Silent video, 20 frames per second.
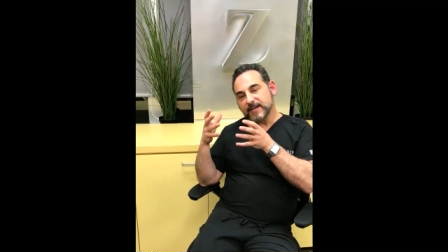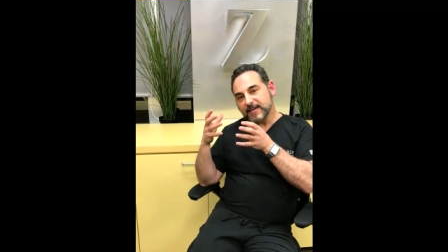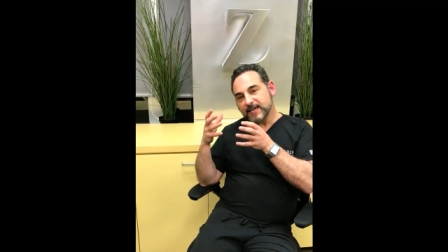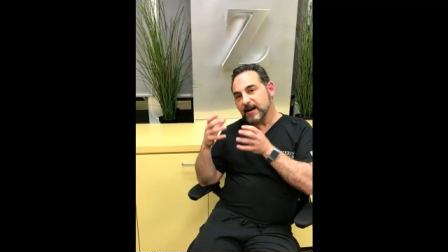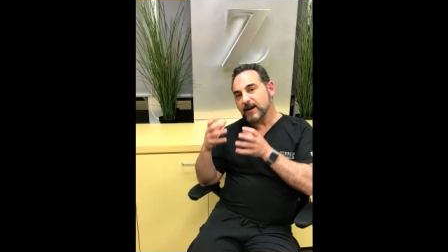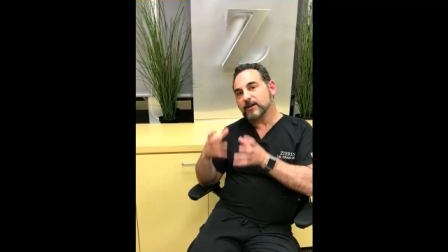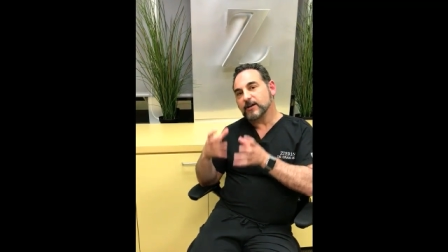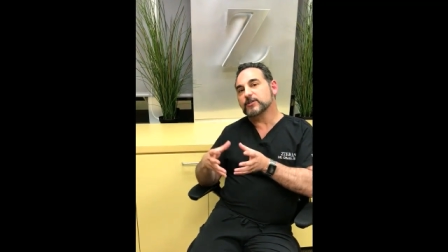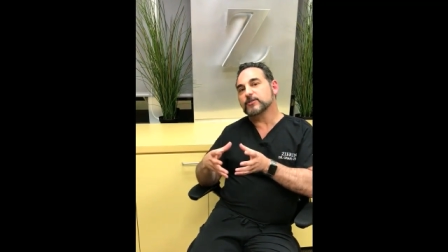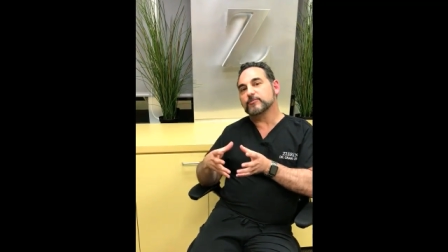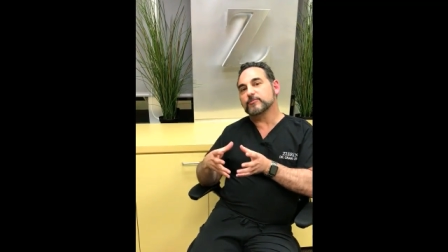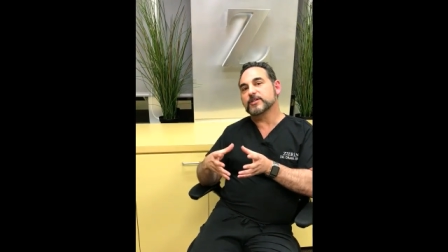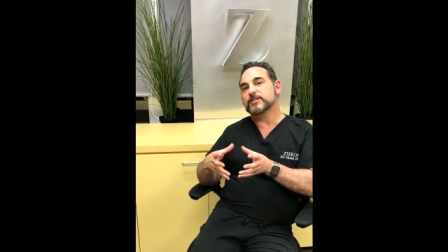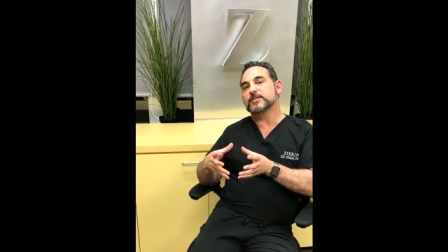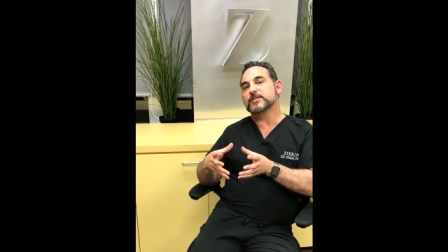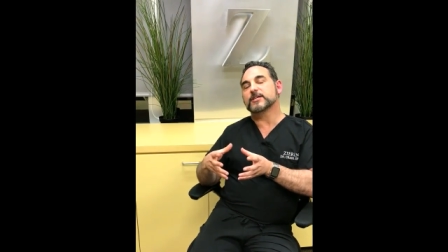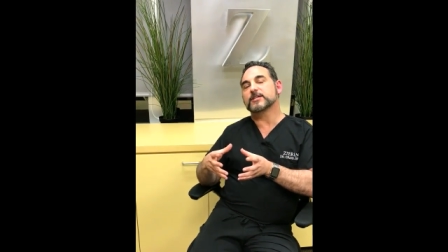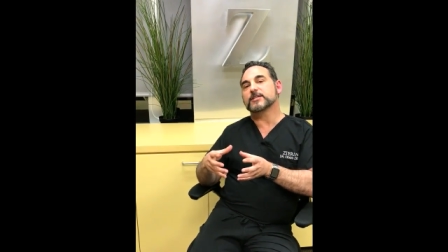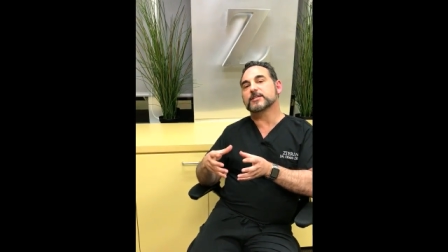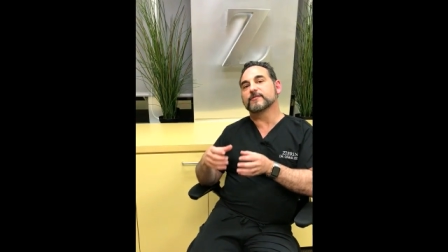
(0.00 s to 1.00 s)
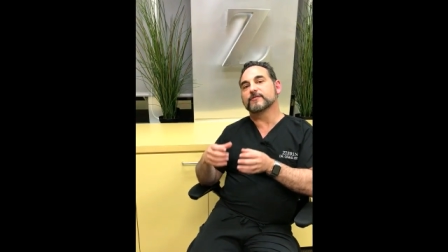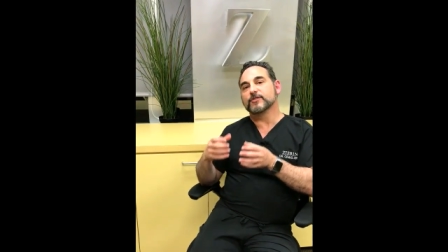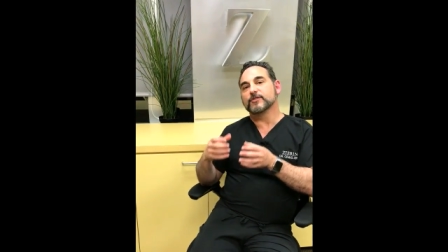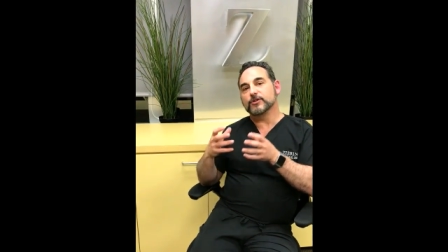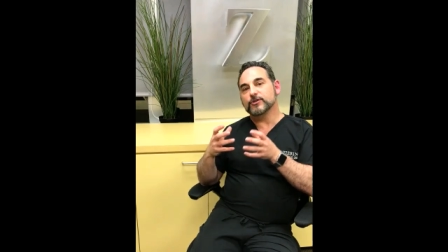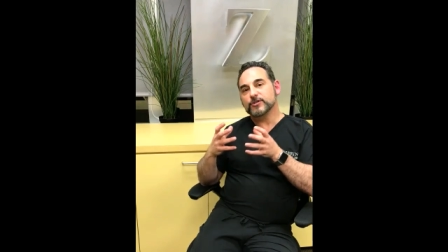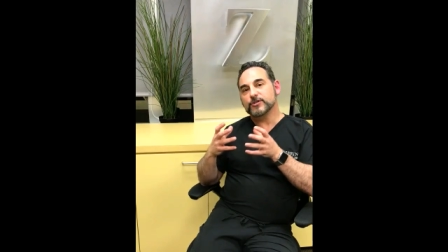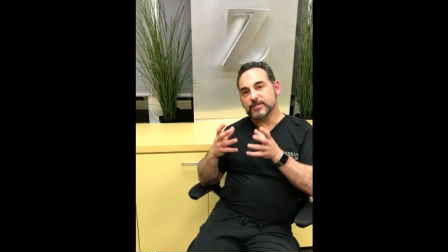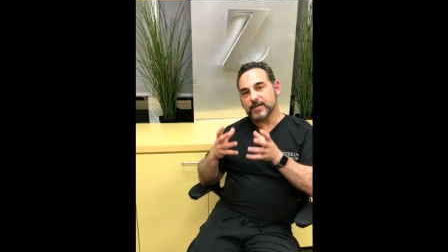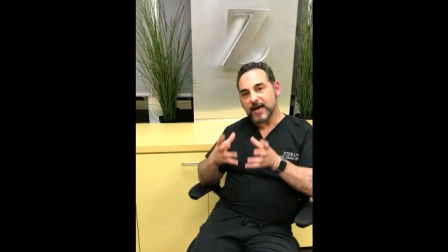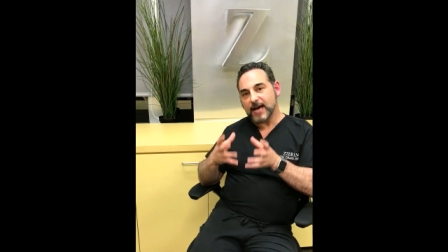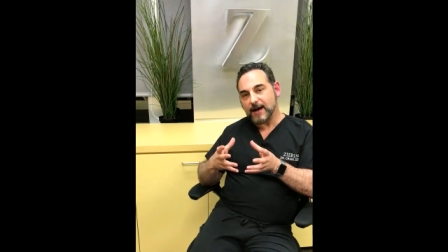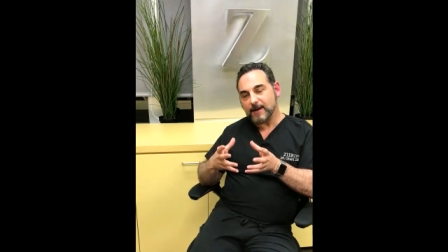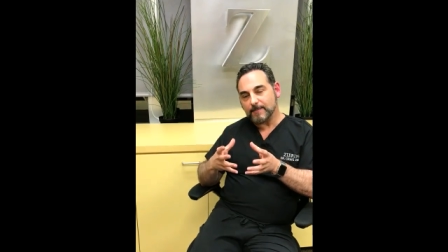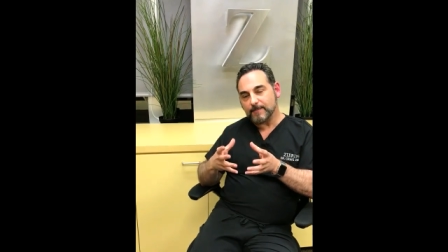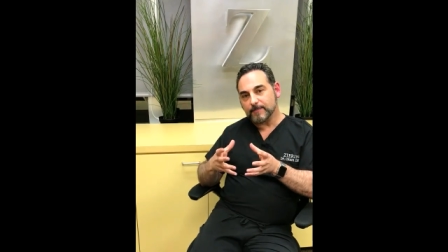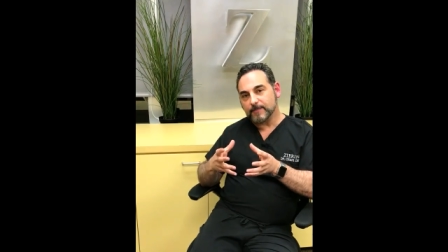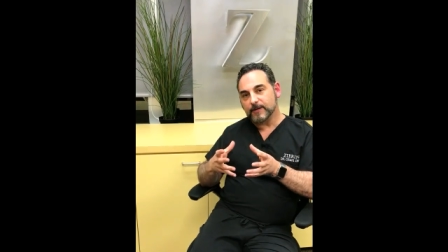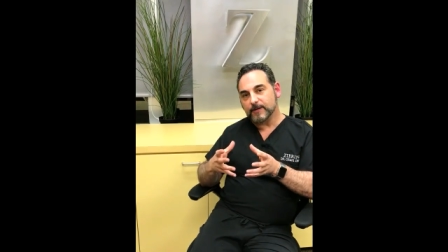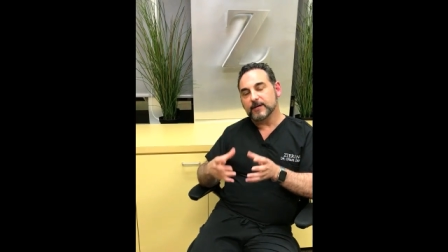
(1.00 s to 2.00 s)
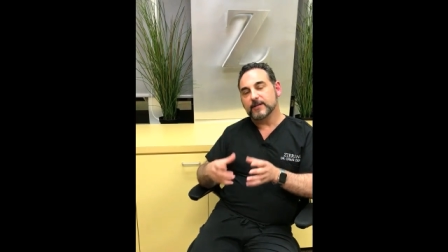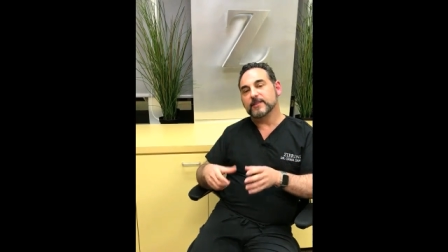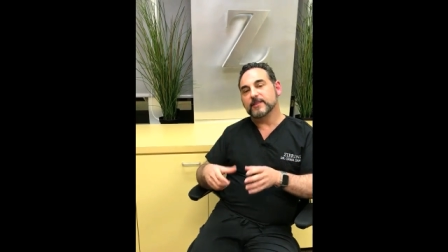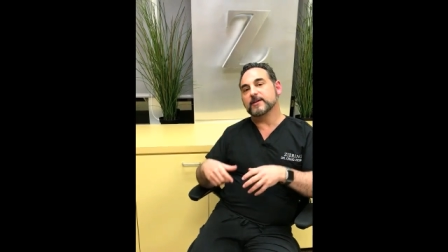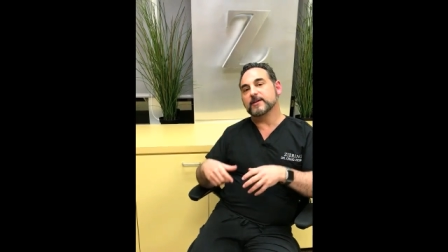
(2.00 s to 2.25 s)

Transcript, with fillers: the characteristics of your scalp,